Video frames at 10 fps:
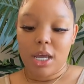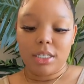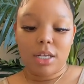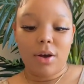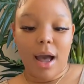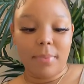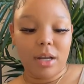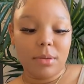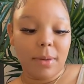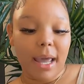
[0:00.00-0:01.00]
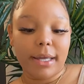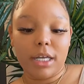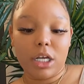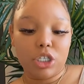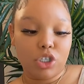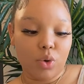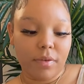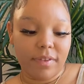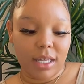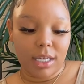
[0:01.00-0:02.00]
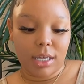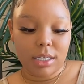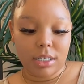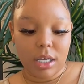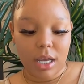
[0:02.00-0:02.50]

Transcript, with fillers: So I'm going to be packing two of these.